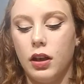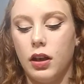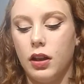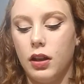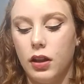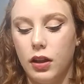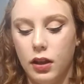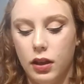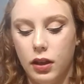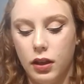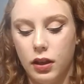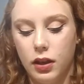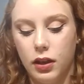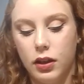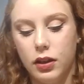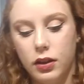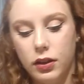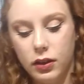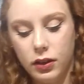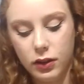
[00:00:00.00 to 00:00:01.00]
and
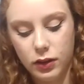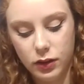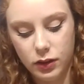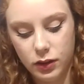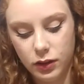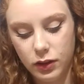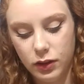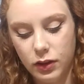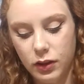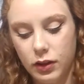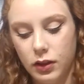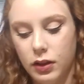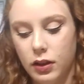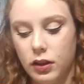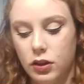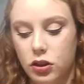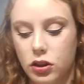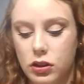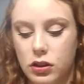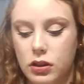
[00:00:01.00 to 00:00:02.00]
then
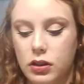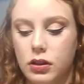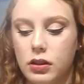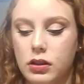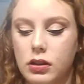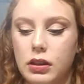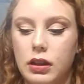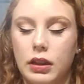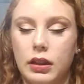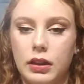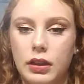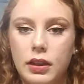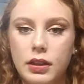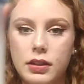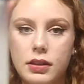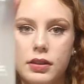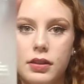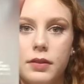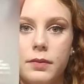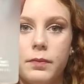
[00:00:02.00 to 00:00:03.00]
just looks like
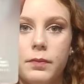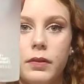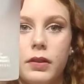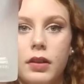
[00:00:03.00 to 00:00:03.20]
this.